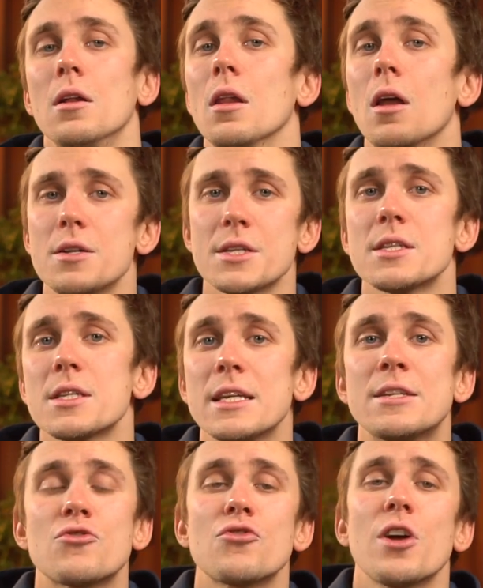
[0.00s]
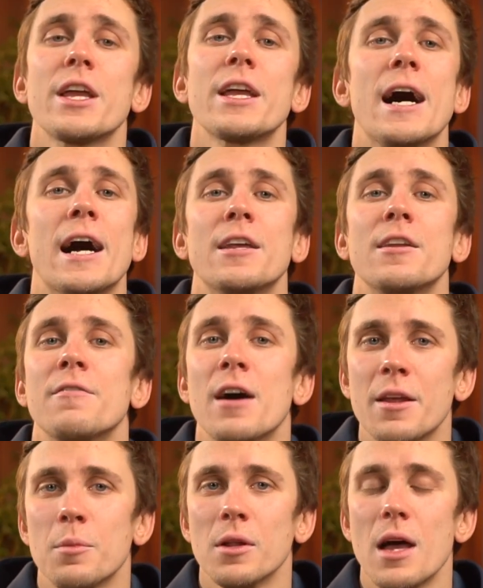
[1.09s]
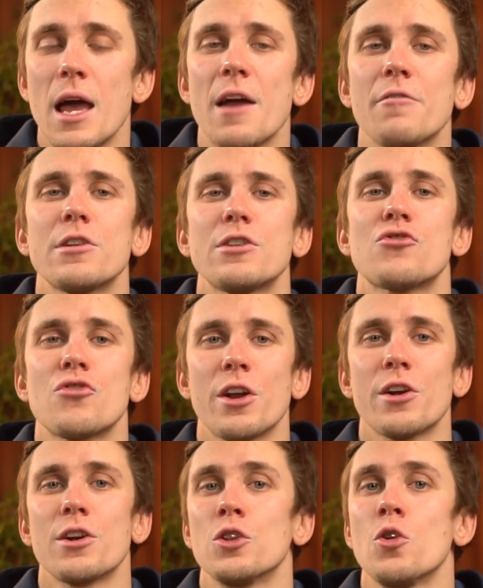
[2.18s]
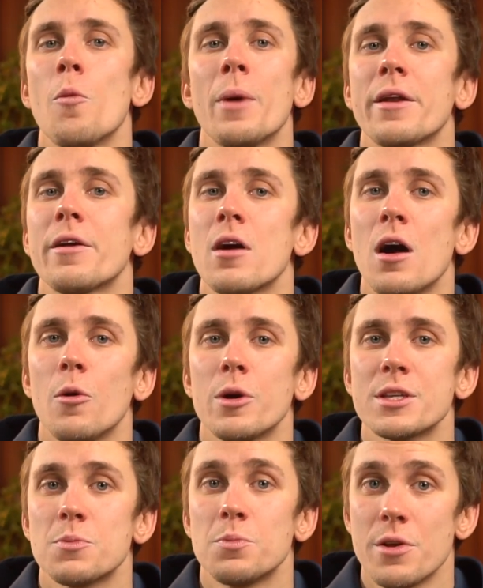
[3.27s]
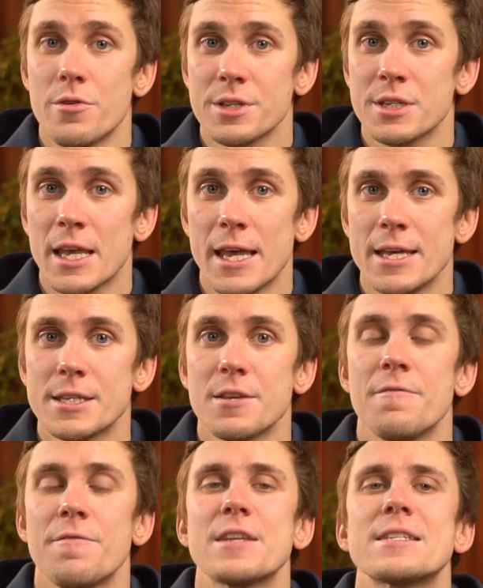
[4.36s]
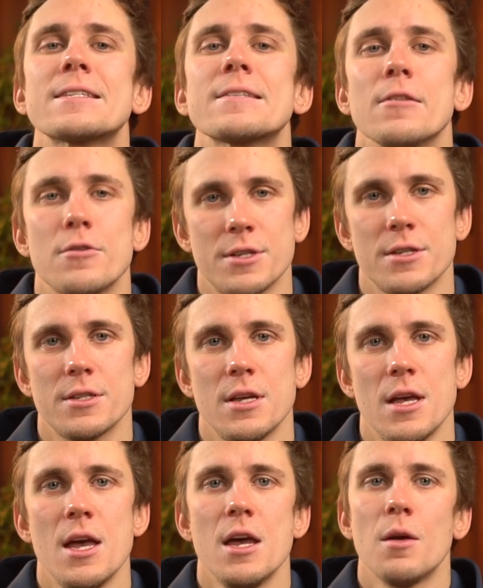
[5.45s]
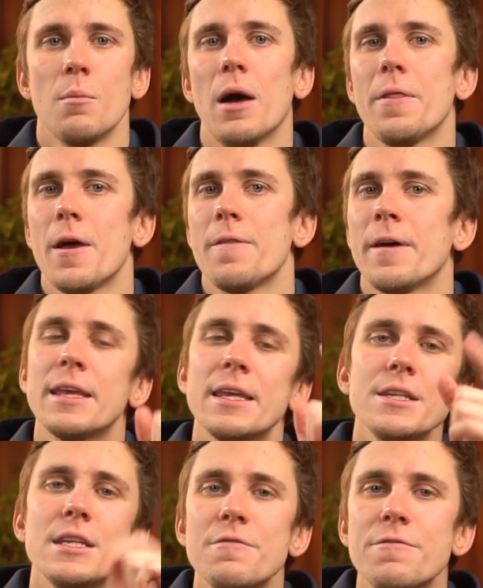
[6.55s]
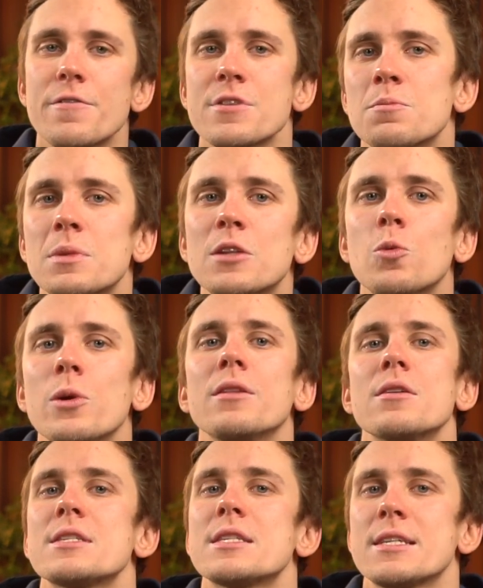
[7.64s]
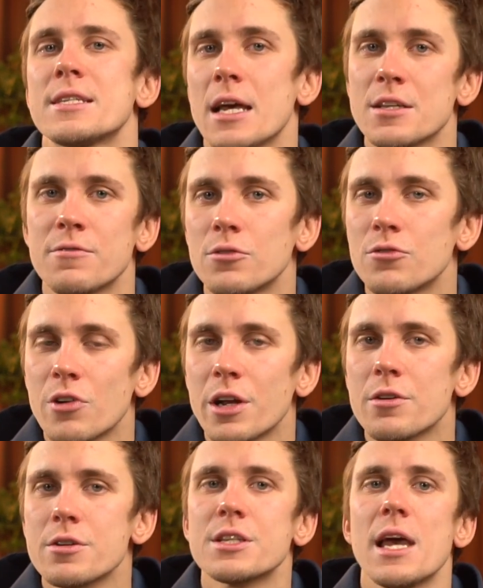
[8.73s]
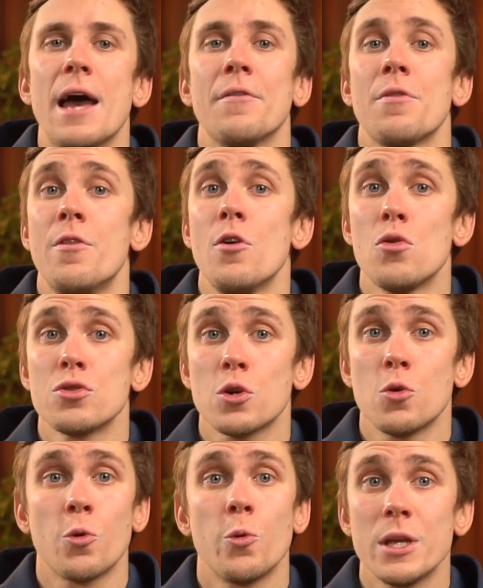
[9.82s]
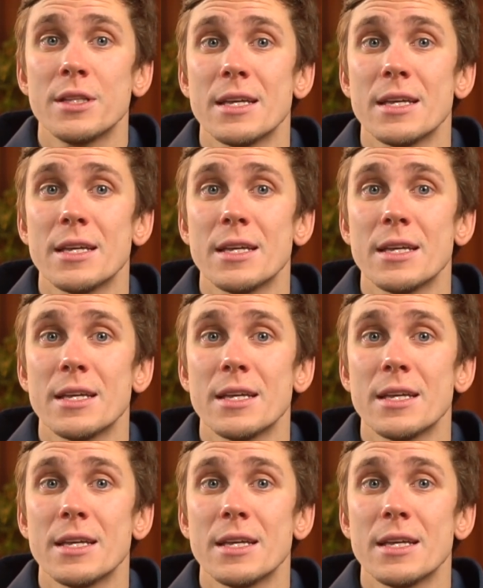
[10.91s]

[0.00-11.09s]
Losses in trading are inevitable. Every trader, no matter how experienced he is, faces losses. But the key difference between successful traders and those who quit